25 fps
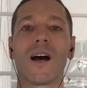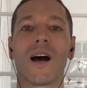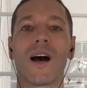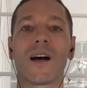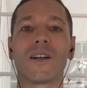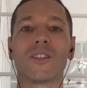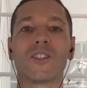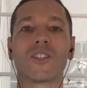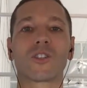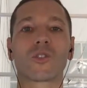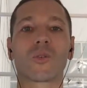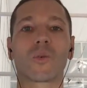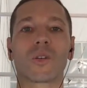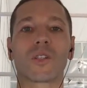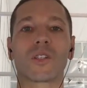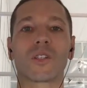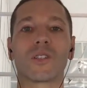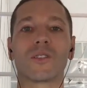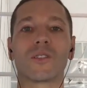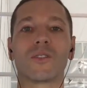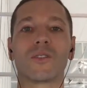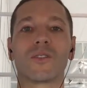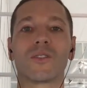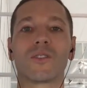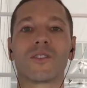Just want
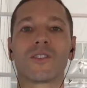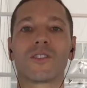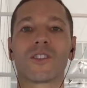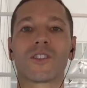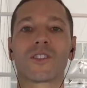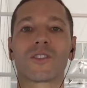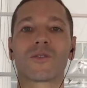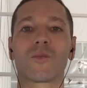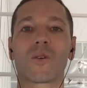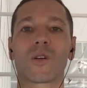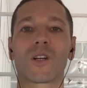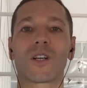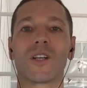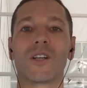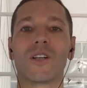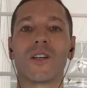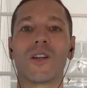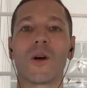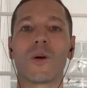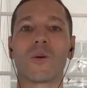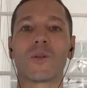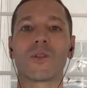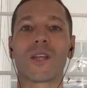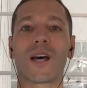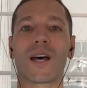to
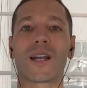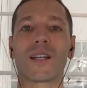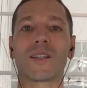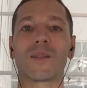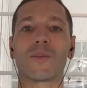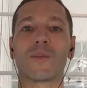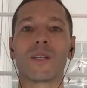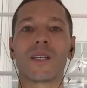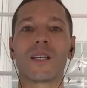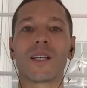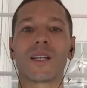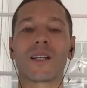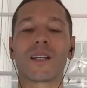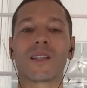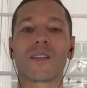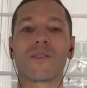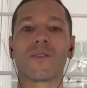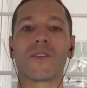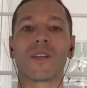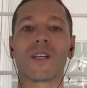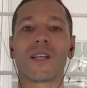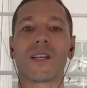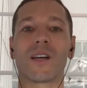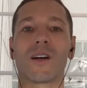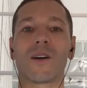note that at the beginning of the
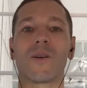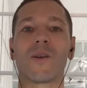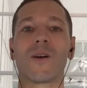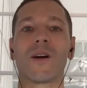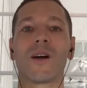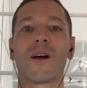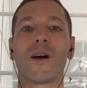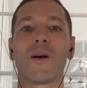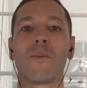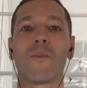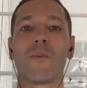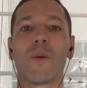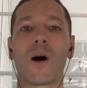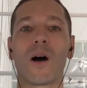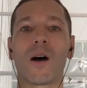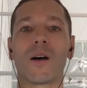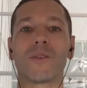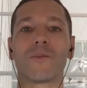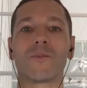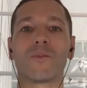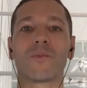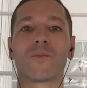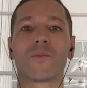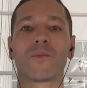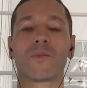video.
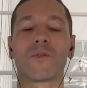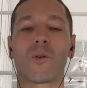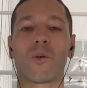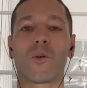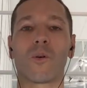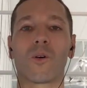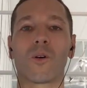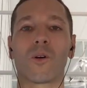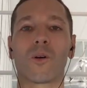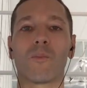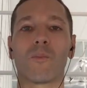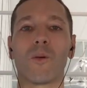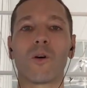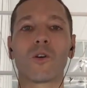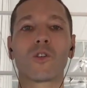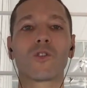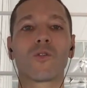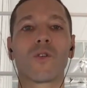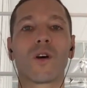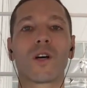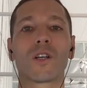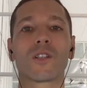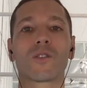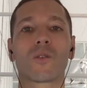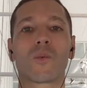But for most
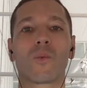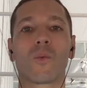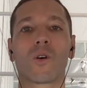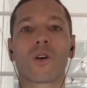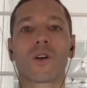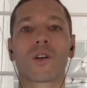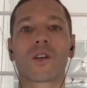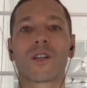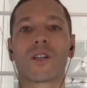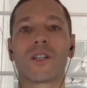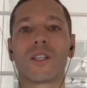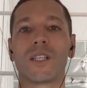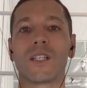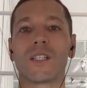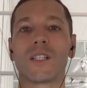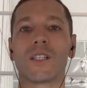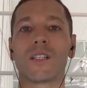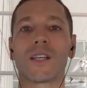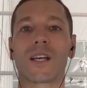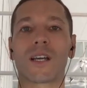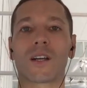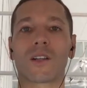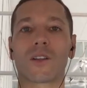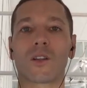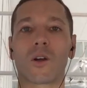of us, we're going to need to
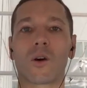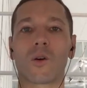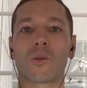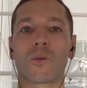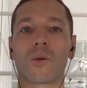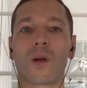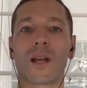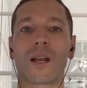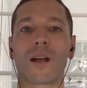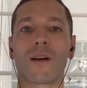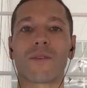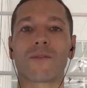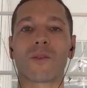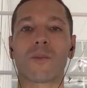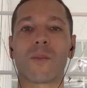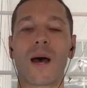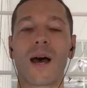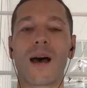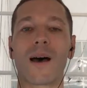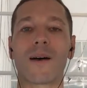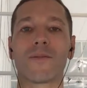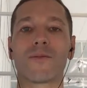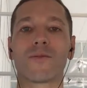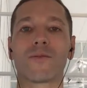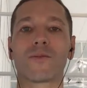take a loan right off the
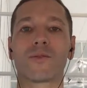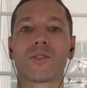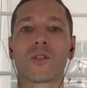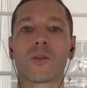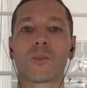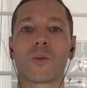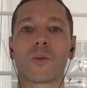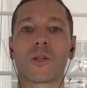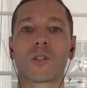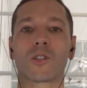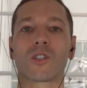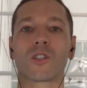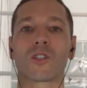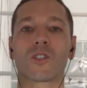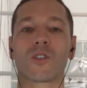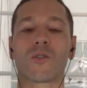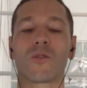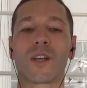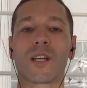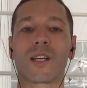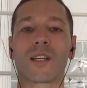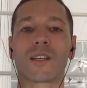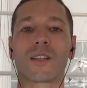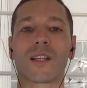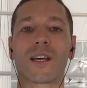bat to purchase the
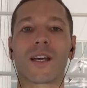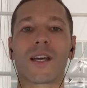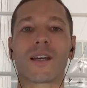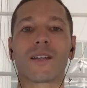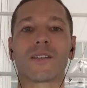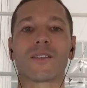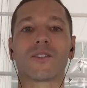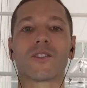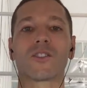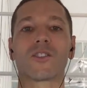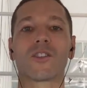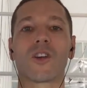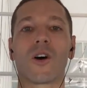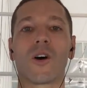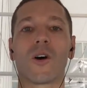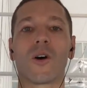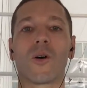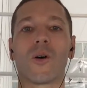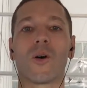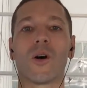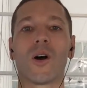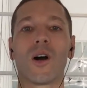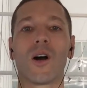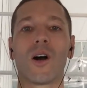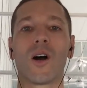vacant land.
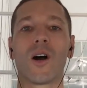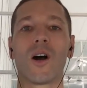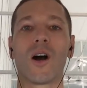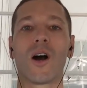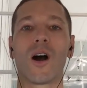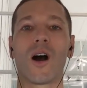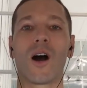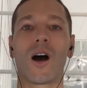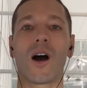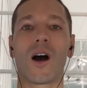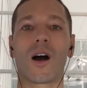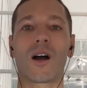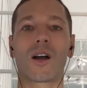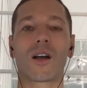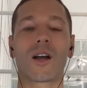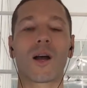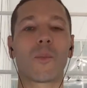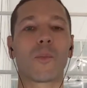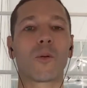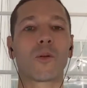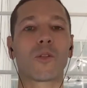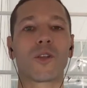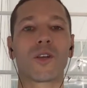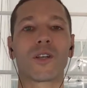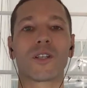So a
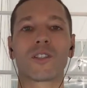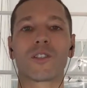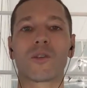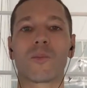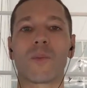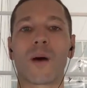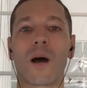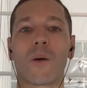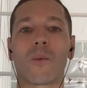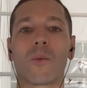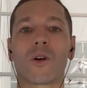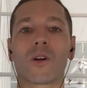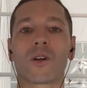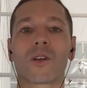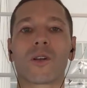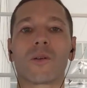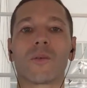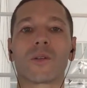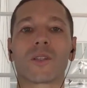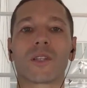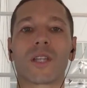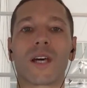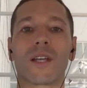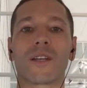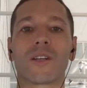couple things about working
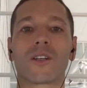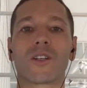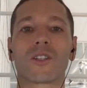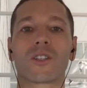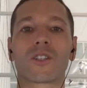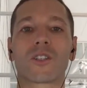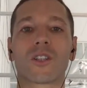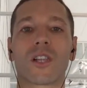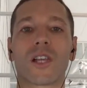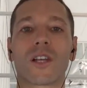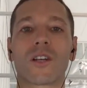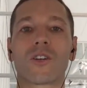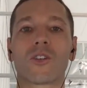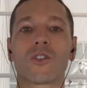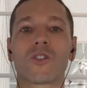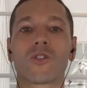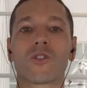with lenders. Lenders